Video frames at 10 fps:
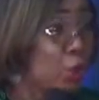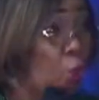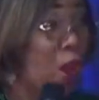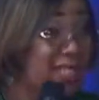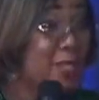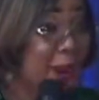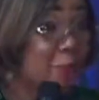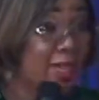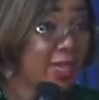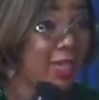want my
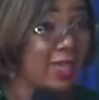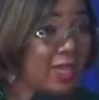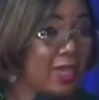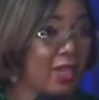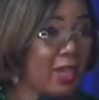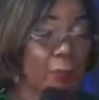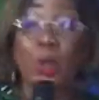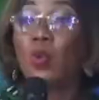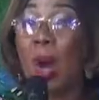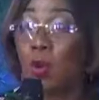money, but
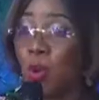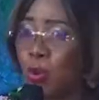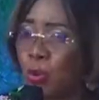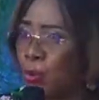you are rude.